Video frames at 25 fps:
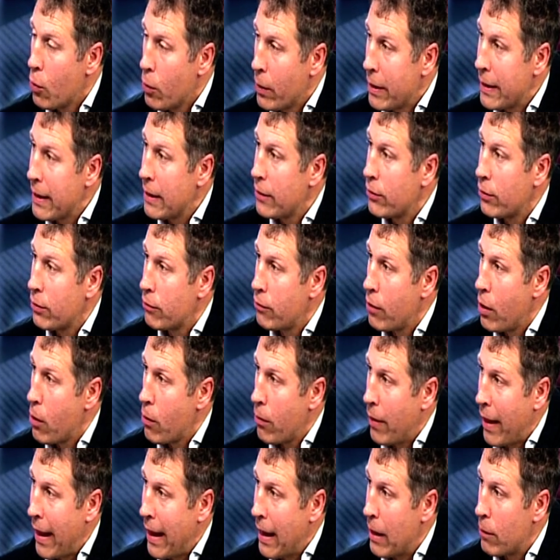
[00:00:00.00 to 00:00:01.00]
We need to roll
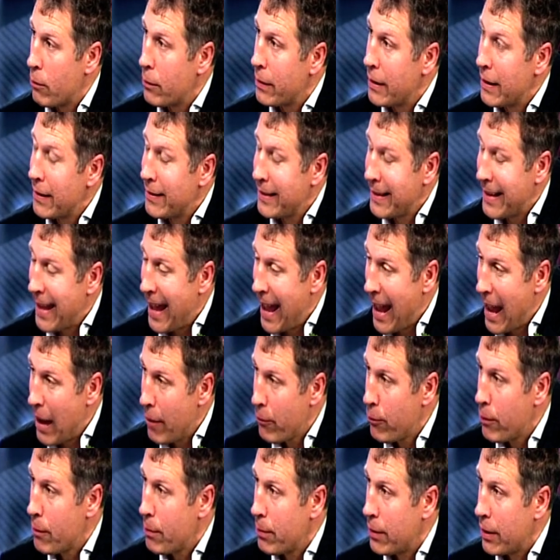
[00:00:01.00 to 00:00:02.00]
that out. We need to get
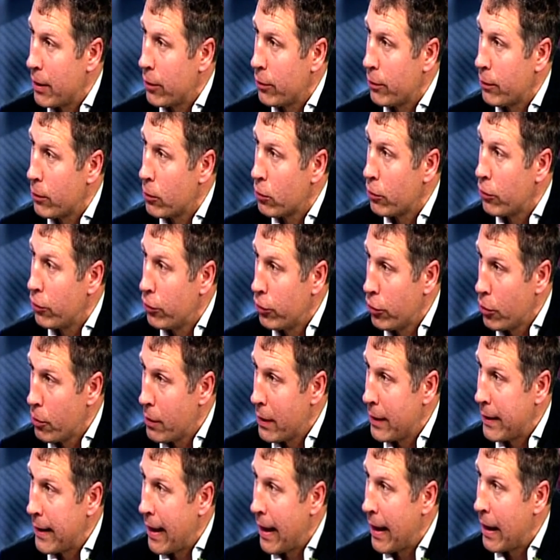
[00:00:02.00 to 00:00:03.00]
every police force
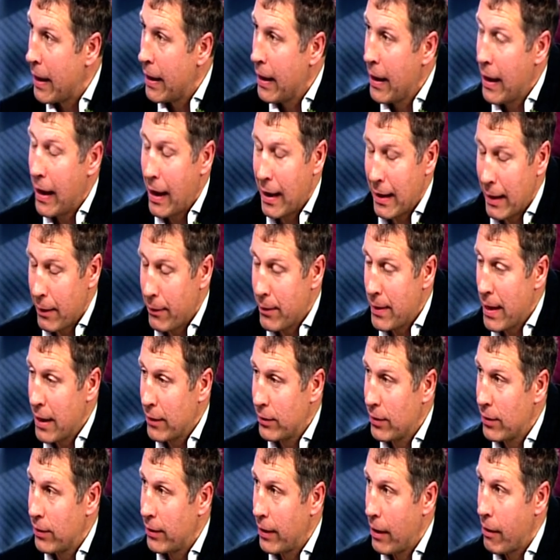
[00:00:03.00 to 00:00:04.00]
doing that, and if
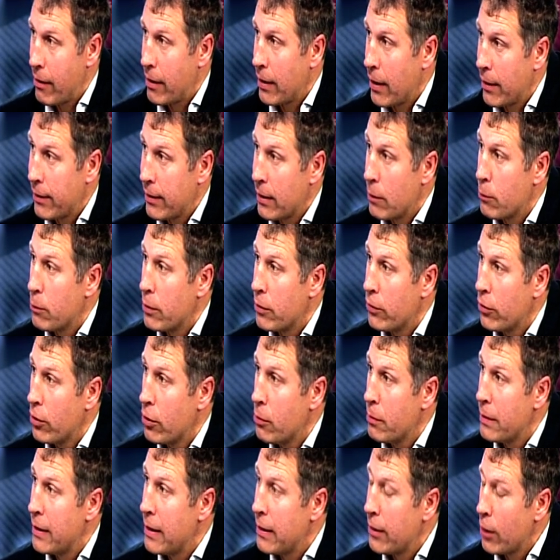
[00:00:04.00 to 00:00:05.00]
necessary, and I think we
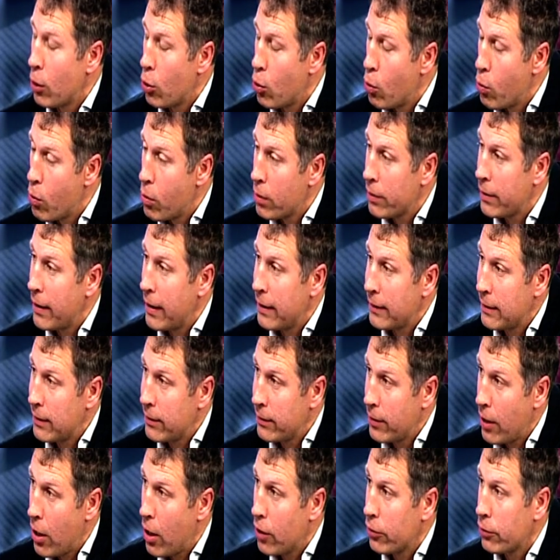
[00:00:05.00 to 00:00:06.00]
do, we need a coordinated
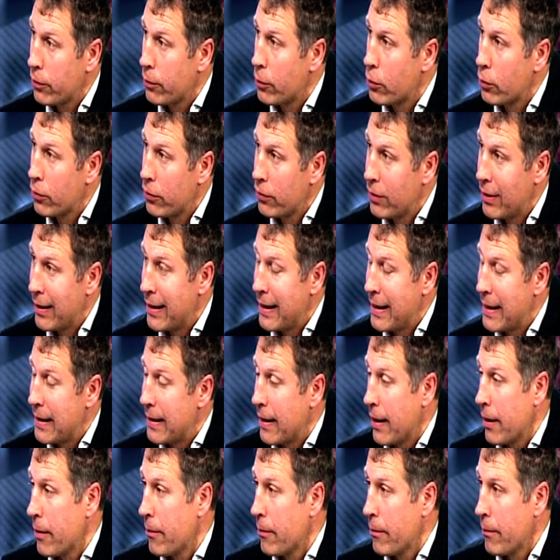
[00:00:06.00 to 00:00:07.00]
task force to lead
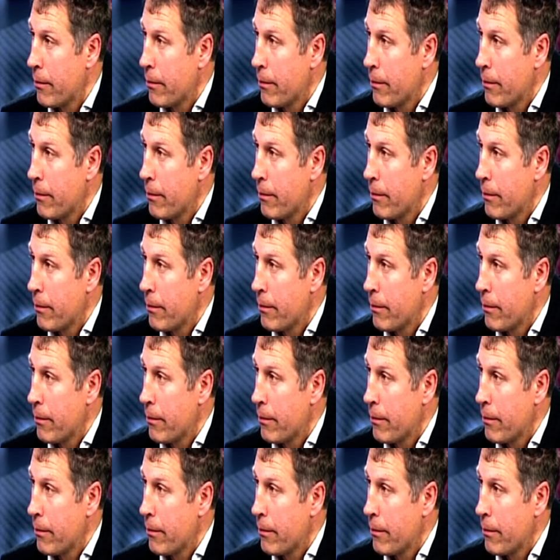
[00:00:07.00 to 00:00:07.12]
it.